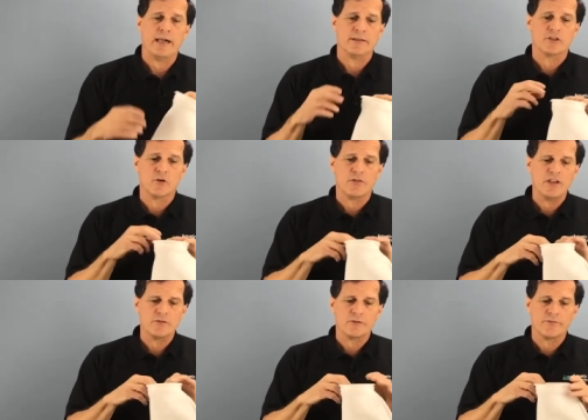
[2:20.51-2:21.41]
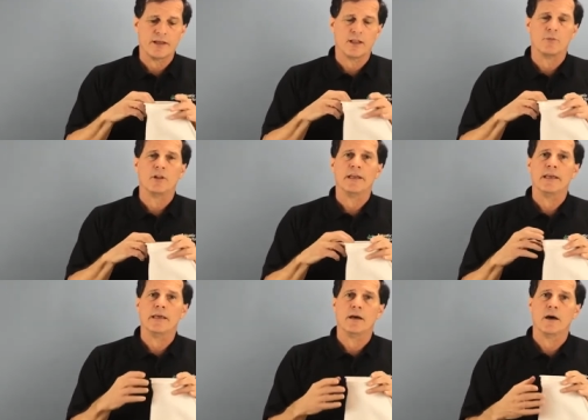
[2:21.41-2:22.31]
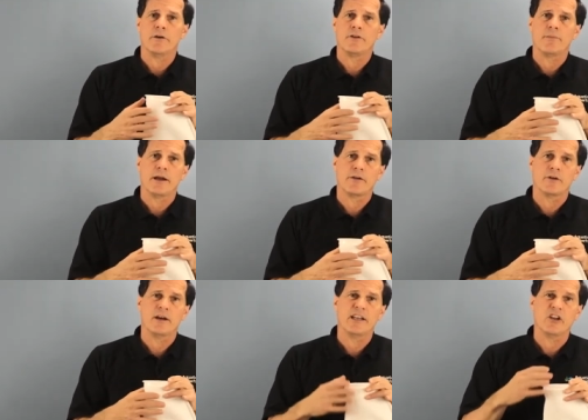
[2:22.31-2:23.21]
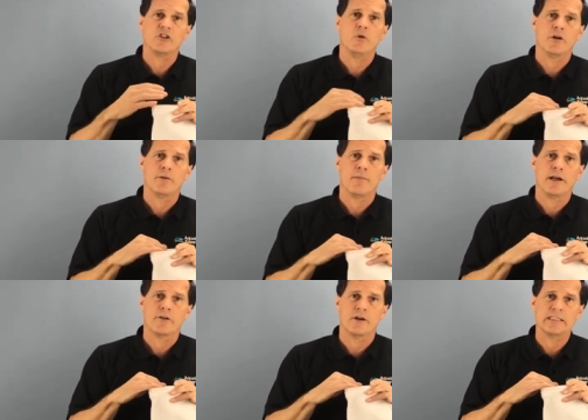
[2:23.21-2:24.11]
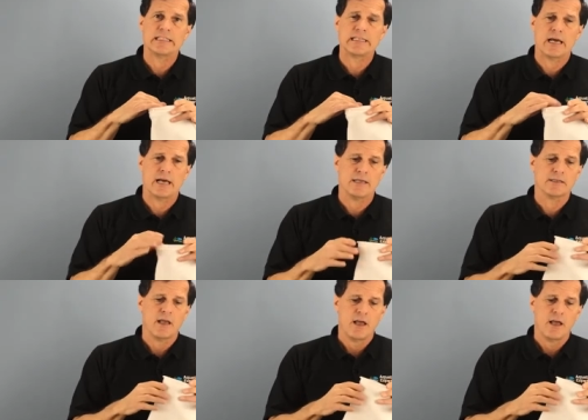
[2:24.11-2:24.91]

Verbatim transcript: And so these are available in a 100 micron and a 200 micron size.